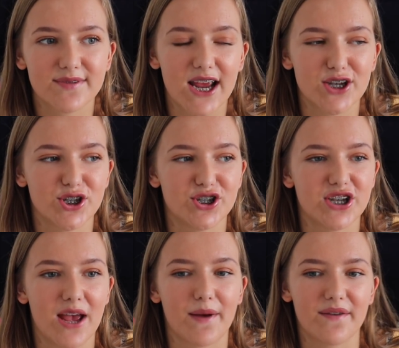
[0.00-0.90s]

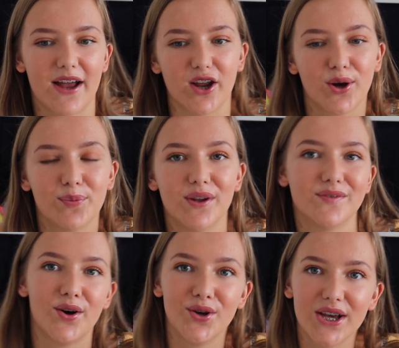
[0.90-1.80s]
relationship. I've had a couple
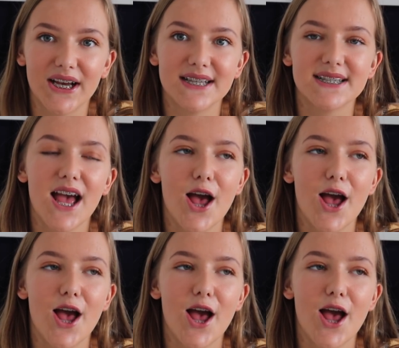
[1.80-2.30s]
of others,